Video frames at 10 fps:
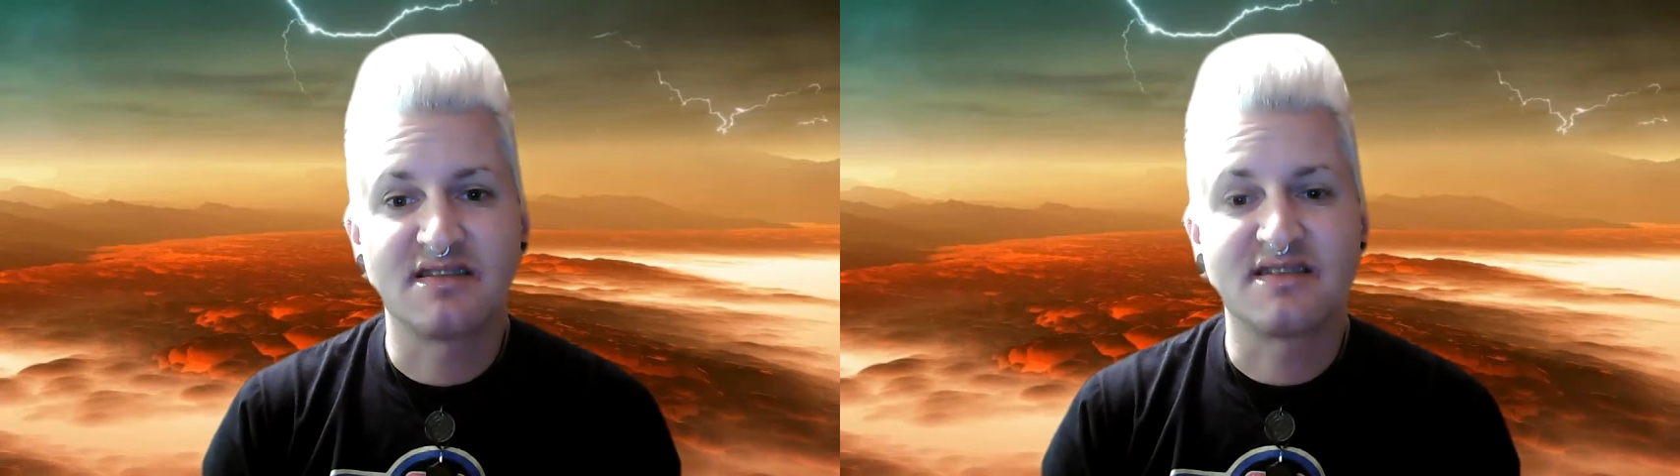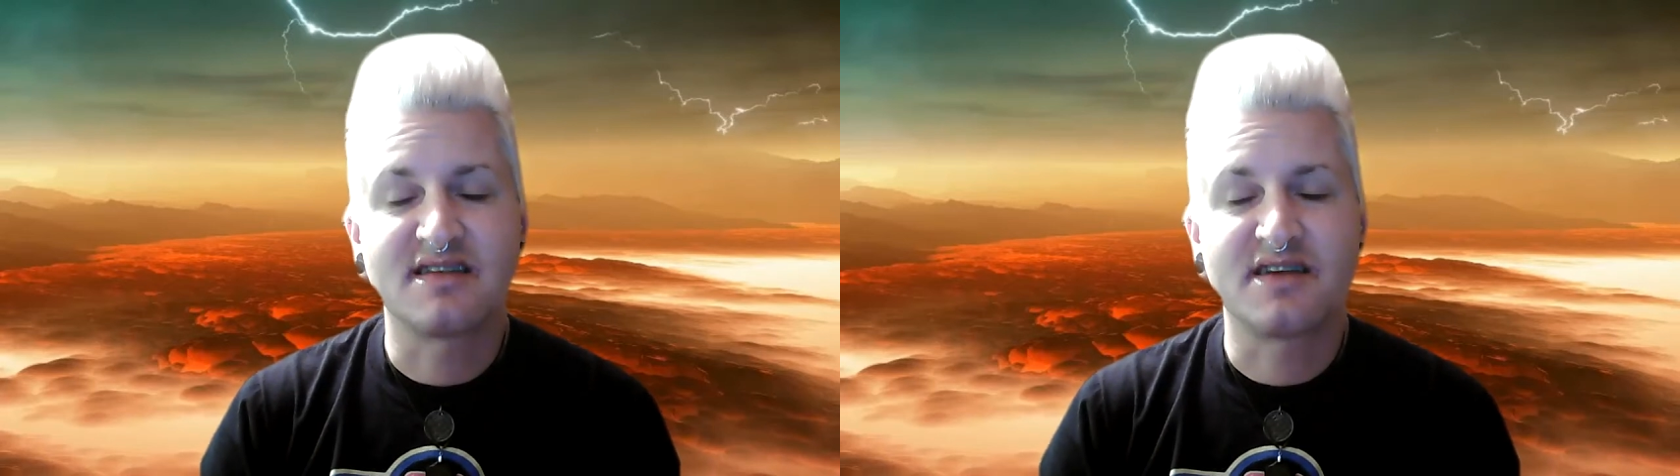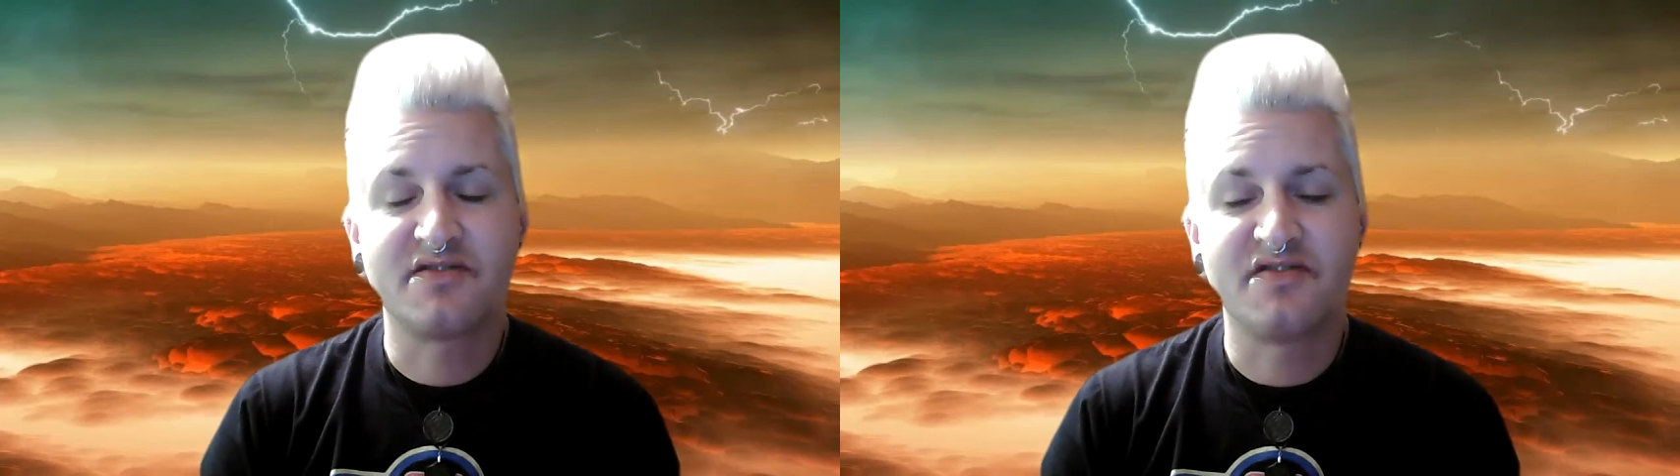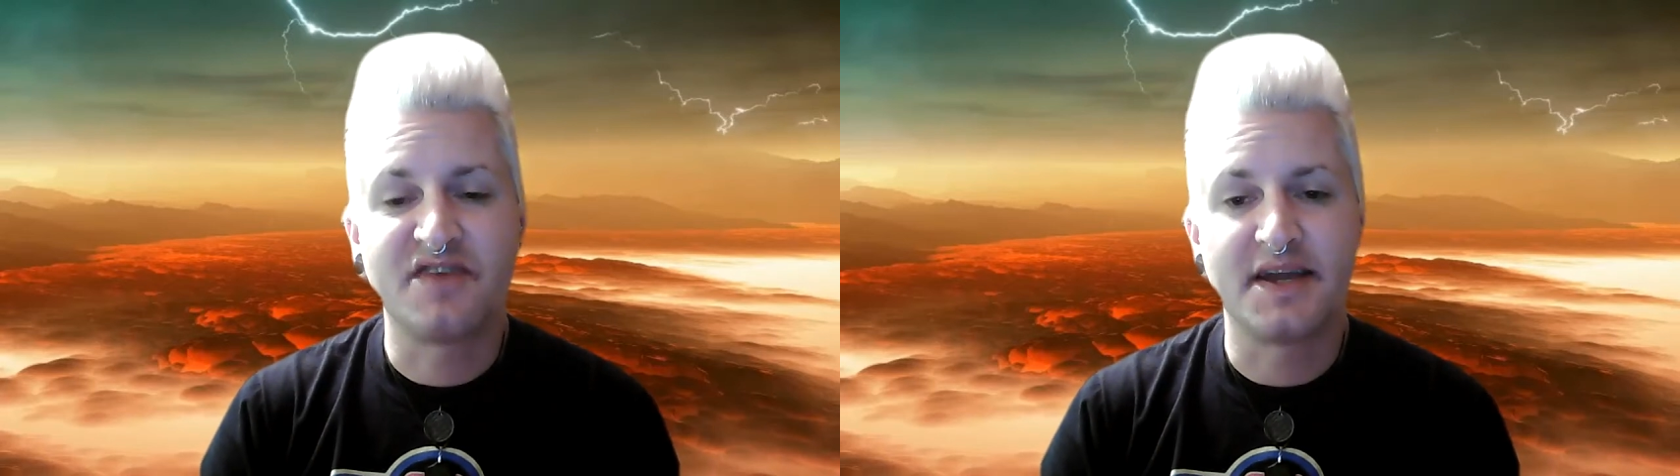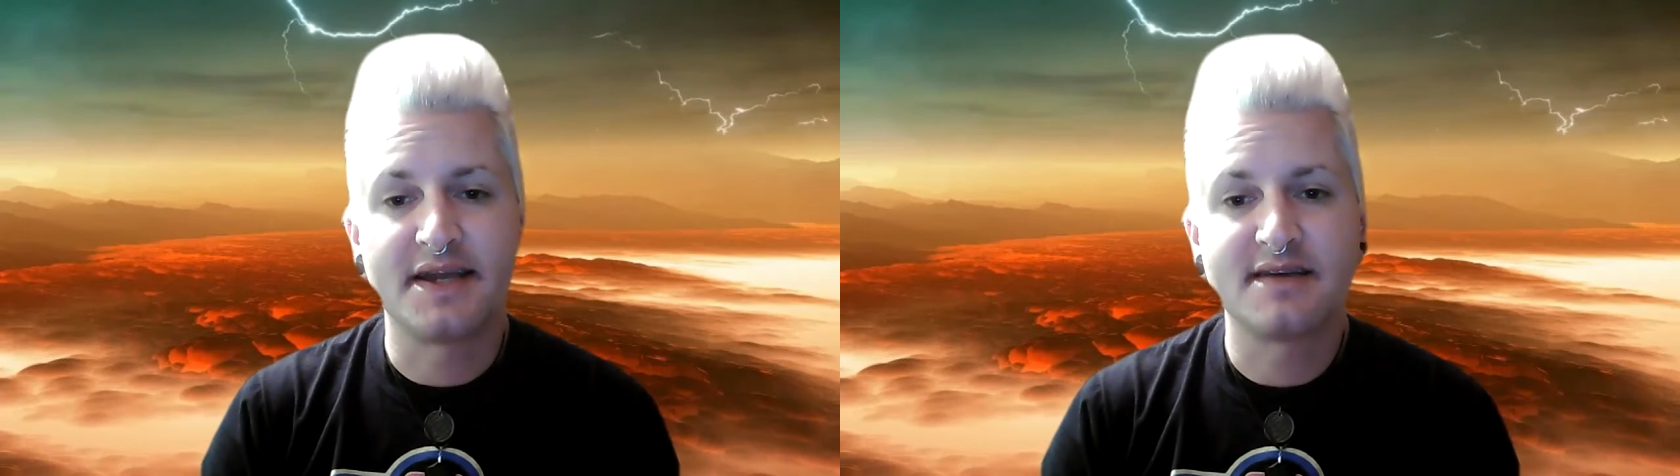is that
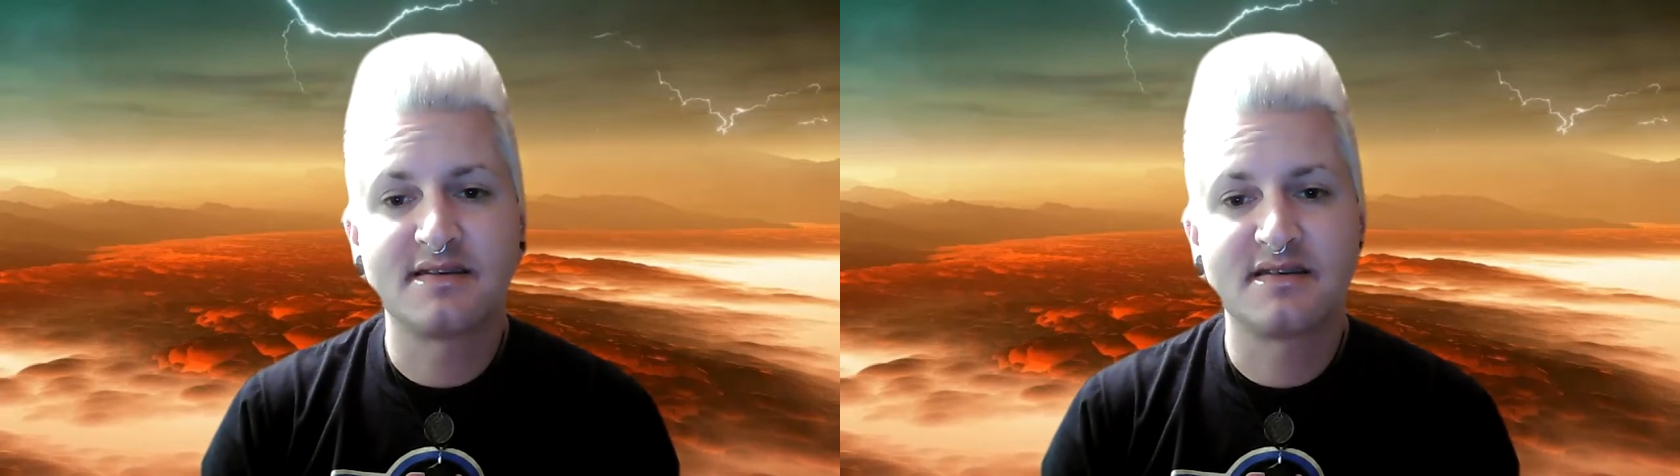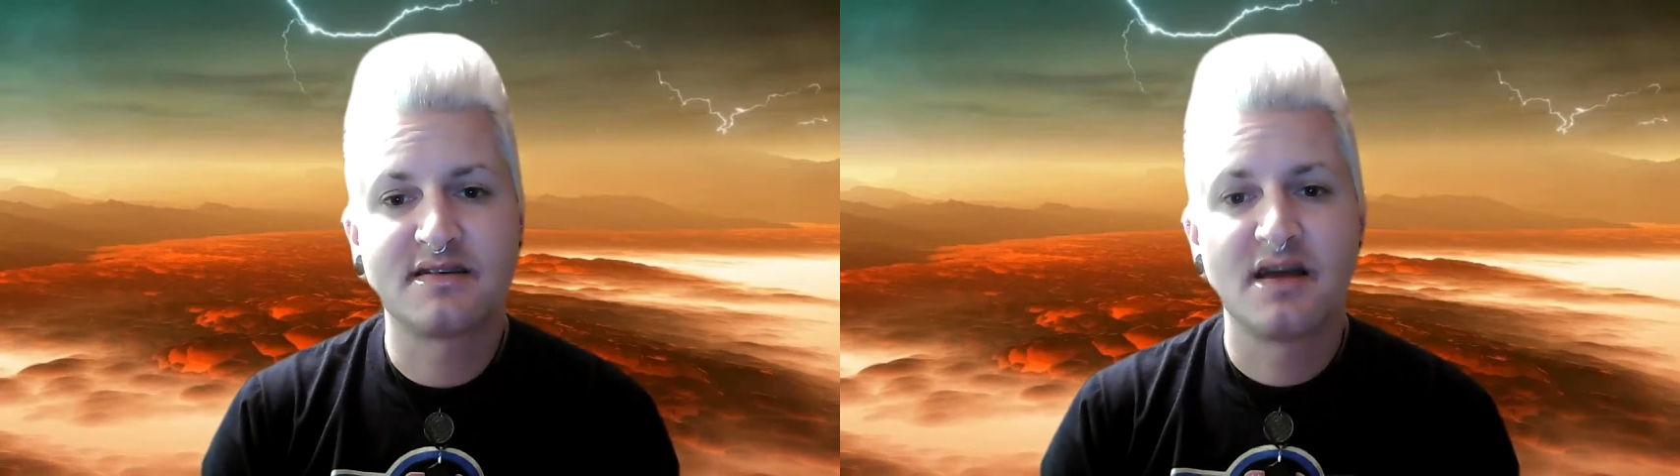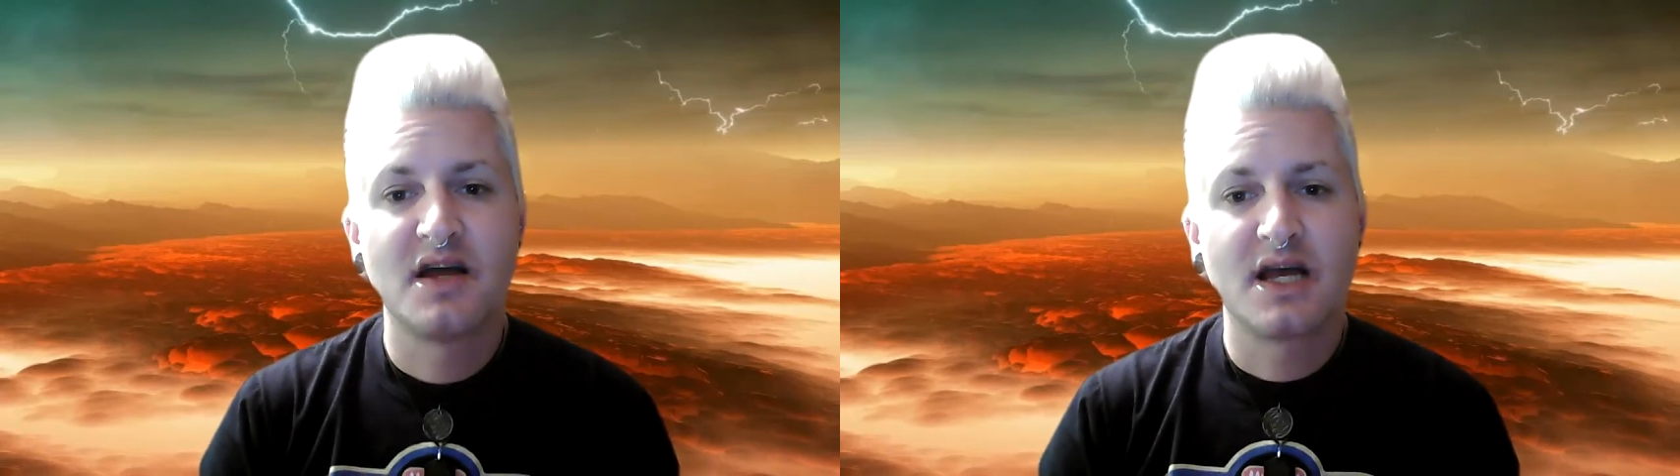Venus,